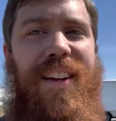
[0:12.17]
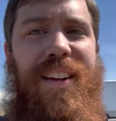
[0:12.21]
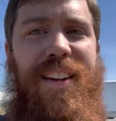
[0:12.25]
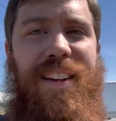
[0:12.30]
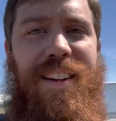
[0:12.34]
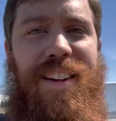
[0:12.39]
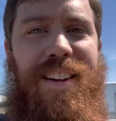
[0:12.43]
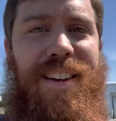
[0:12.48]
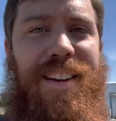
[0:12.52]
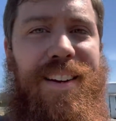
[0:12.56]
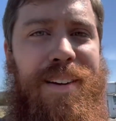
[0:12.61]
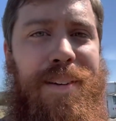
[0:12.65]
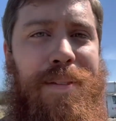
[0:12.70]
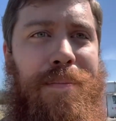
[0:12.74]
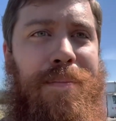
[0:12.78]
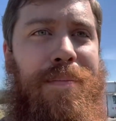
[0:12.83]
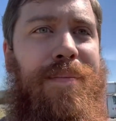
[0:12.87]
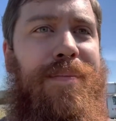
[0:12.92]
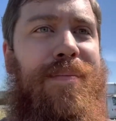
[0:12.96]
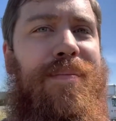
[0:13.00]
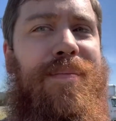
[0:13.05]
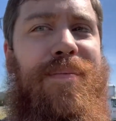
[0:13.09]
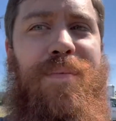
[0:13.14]

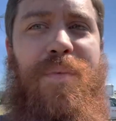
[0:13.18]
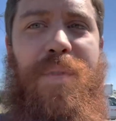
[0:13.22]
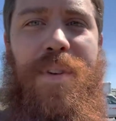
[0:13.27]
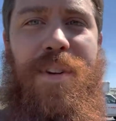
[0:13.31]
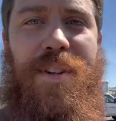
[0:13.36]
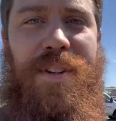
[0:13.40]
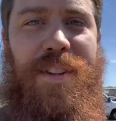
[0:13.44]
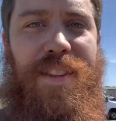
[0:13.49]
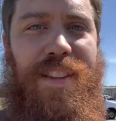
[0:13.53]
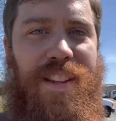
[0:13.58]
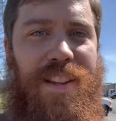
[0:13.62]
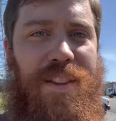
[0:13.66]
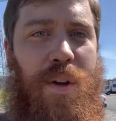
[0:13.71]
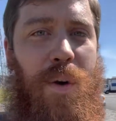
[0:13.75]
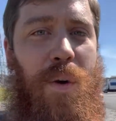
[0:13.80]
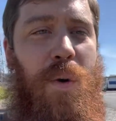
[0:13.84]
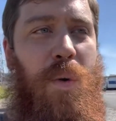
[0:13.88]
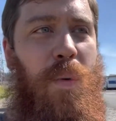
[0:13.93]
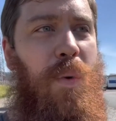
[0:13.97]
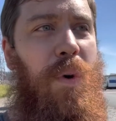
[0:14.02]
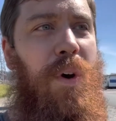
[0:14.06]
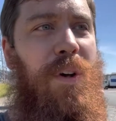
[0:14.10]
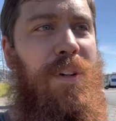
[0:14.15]
The
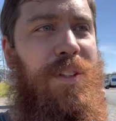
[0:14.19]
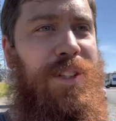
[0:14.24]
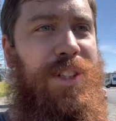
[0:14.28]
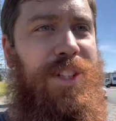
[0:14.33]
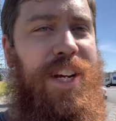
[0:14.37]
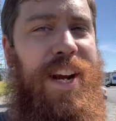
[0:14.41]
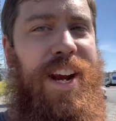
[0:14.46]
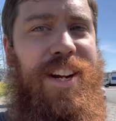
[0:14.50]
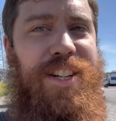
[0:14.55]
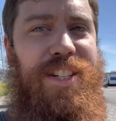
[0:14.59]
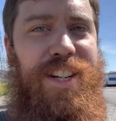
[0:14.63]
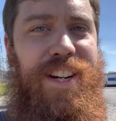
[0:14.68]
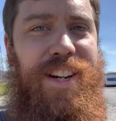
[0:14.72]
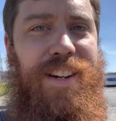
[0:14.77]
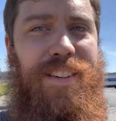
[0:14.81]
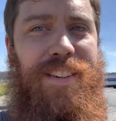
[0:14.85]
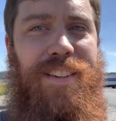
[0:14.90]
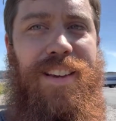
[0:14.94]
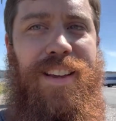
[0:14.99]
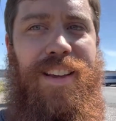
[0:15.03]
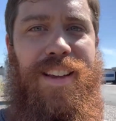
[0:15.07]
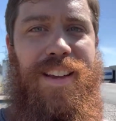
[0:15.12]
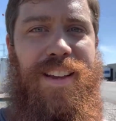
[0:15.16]
whole world's
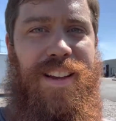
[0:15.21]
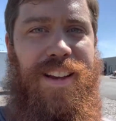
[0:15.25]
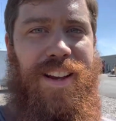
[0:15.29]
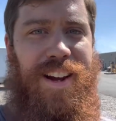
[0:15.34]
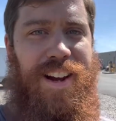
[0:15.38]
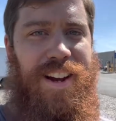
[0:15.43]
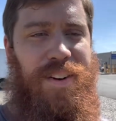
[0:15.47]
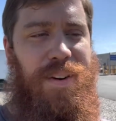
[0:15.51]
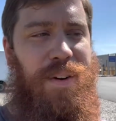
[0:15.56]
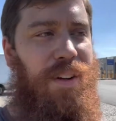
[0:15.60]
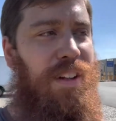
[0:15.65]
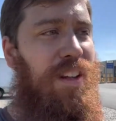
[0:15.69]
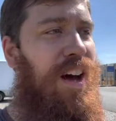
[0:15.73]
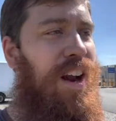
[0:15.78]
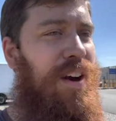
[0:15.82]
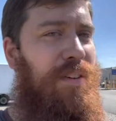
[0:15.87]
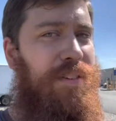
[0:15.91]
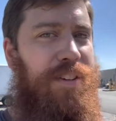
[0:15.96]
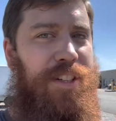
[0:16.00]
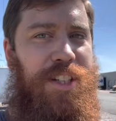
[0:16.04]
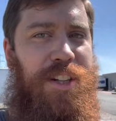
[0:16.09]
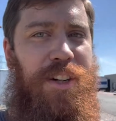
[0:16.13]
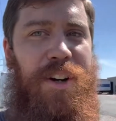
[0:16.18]
changing. I know a lot of
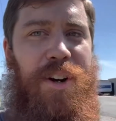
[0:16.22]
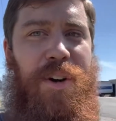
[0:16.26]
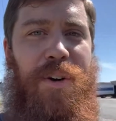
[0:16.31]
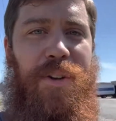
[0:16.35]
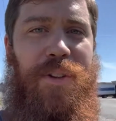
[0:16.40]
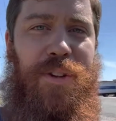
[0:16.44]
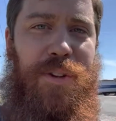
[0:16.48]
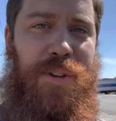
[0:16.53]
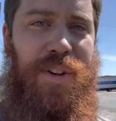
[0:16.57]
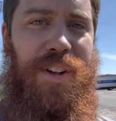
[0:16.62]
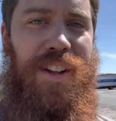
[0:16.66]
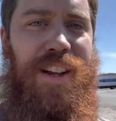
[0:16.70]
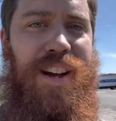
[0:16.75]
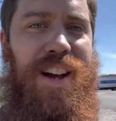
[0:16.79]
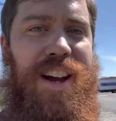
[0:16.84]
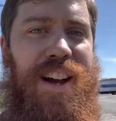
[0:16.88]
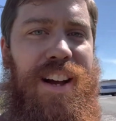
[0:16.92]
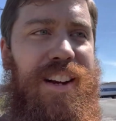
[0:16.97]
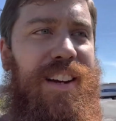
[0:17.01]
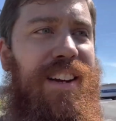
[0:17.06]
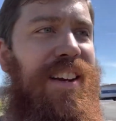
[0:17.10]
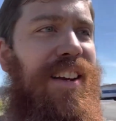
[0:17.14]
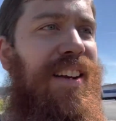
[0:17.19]
us are going through a
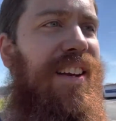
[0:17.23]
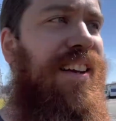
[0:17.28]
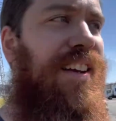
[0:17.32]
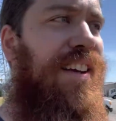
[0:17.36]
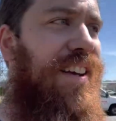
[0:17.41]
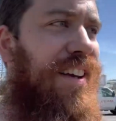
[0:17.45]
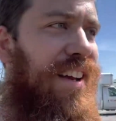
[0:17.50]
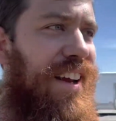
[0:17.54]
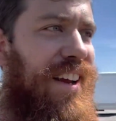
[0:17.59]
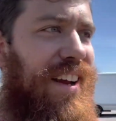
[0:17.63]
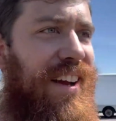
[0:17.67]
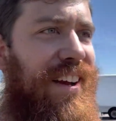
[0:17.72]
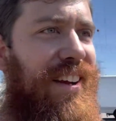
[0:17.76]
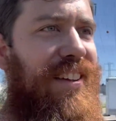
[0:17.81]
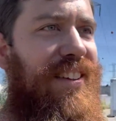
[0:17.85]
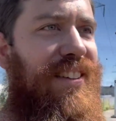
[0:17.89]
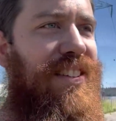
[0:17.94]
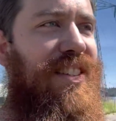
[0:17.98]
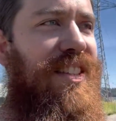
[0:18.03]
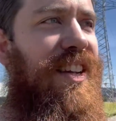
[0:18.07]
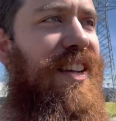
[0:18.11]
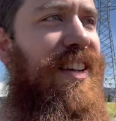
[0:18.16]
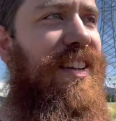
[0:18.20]
lot,
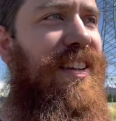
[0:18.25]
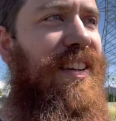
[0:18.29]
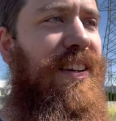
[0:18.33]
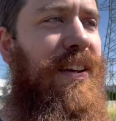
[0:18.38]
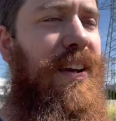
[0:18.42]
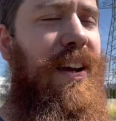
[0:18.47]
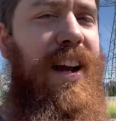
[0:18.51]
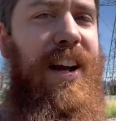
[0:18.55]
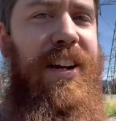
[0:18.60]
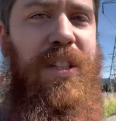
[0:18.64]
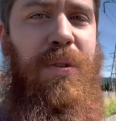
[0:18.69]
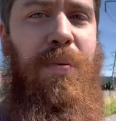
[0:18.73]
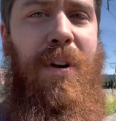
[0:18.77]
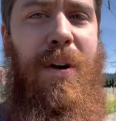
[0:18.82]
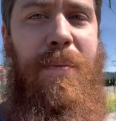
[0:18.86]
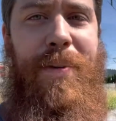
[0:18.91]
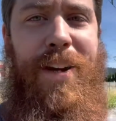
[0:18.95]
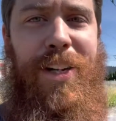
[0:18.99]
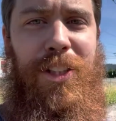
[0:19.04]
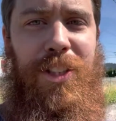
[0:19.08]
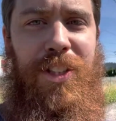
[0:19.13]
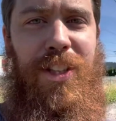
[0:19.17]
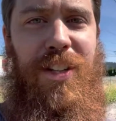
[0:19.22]
and I just want to
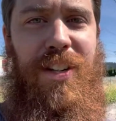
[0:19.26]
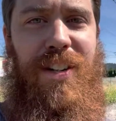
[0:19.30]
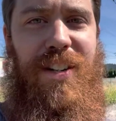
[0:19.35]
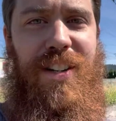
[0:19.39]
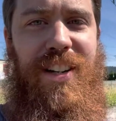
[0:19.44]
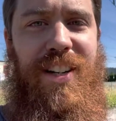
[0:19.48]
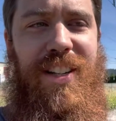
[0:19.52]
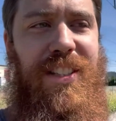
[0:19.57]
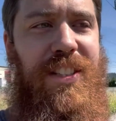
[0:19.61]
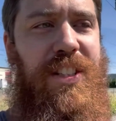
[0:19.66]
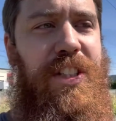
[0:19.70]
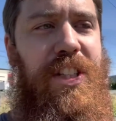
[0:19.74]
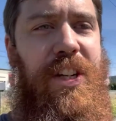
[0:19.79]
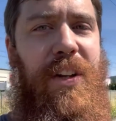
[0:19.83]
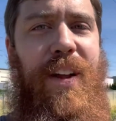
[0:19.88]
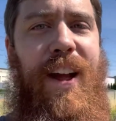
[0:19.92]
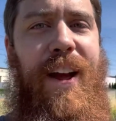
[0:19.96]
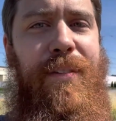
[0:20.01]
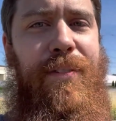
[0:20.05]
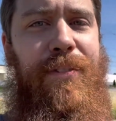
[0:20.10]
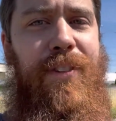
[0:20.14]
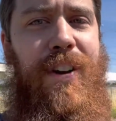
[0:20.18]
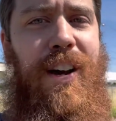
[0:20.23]
make sure to still
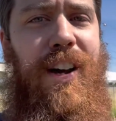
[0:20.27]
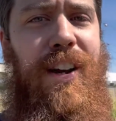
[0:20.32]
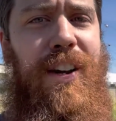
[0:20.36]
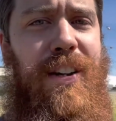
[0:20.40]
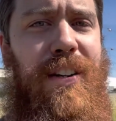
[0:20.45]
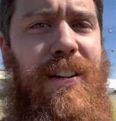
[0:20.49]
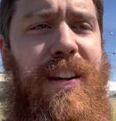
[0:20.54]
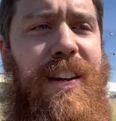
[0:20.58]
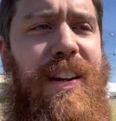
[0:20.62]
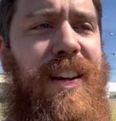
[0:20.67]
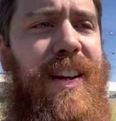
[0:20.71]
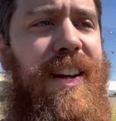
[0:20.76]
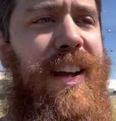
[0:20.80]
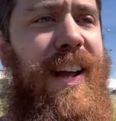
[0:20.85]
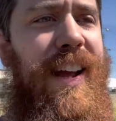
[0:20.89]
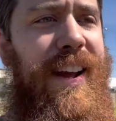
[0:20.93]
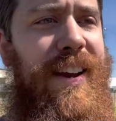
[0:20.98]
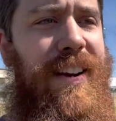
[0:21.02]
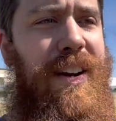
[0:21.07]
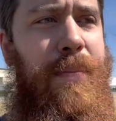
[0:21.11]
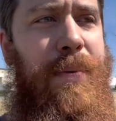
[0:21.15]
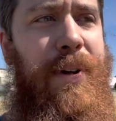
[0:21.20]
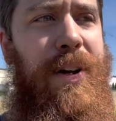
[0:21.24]
have fun
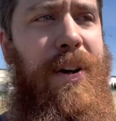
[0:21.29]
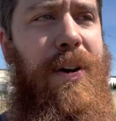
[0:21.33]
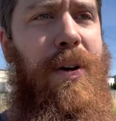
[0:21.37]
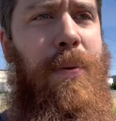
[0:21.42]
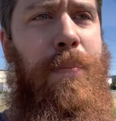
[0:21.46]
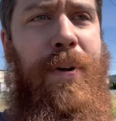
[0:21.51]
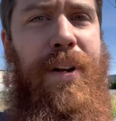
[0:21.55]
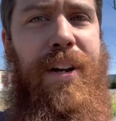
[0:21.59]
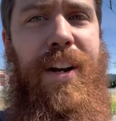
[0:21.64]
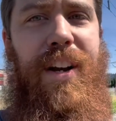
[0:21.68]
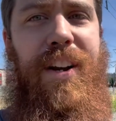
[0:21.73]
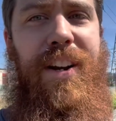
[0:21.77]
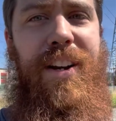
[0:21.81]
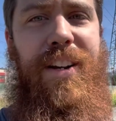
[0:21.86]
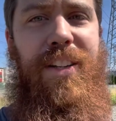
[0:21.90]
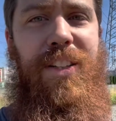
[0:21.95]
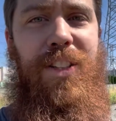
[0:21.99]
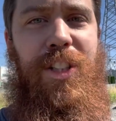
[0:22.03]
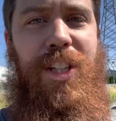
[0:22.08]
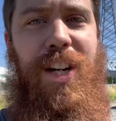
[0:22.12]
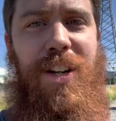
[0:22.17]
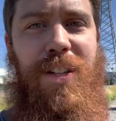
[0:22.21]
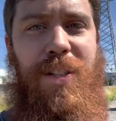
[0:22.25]
and to be open and to
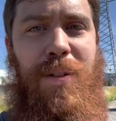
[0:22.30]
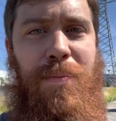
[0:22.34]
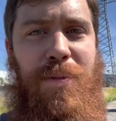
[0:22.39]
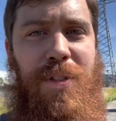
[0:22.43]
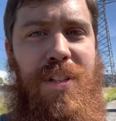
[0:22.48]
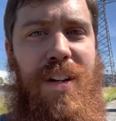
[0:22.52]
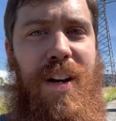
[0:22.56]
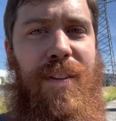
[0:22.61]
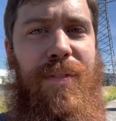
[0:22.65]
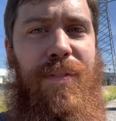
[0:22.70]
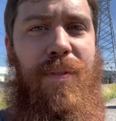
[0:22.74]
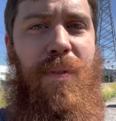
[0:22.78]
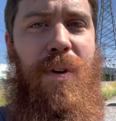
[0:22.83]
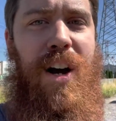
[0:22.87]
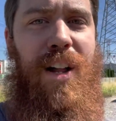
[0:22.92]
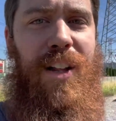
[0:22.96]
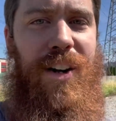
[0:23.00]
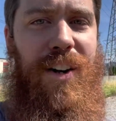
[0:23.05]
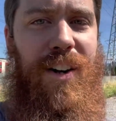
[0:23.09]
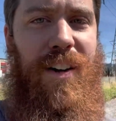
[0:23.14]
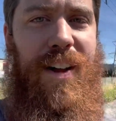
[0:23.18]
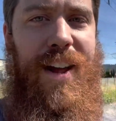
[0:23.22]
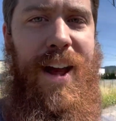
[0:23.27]
share some stuff while
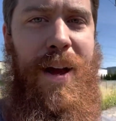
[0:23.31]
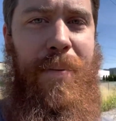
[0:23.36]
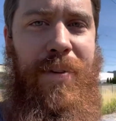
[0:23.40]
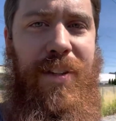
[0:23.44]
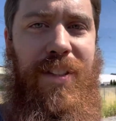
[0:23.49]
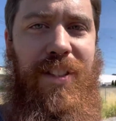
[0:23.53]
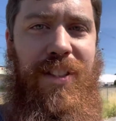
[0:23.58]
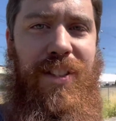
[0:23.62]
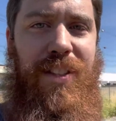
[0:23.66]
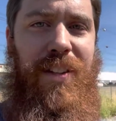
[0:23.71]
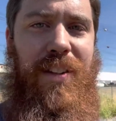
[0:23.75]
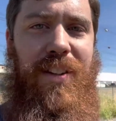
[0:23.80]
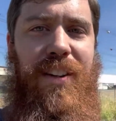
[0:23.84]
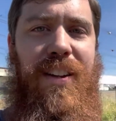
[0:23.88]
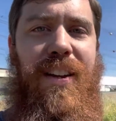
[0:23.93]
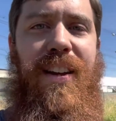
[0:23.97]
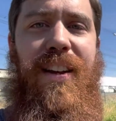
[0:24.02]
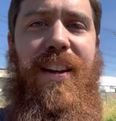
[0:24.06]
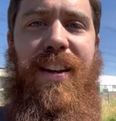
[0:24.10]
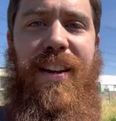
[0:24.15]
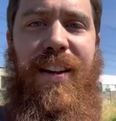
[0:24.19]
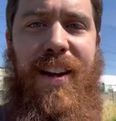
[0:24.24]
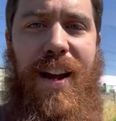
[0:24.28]
it all happens. So
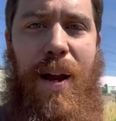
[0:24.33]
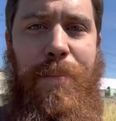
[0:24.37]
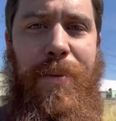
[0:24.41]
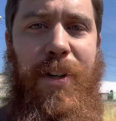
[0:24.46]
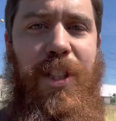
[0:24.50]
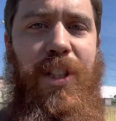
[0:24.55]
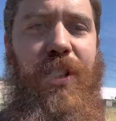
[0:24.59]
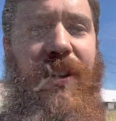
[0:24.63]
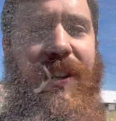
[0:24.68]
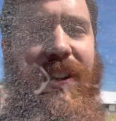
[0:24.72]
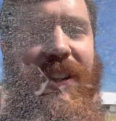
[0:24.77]
I'm going to show you the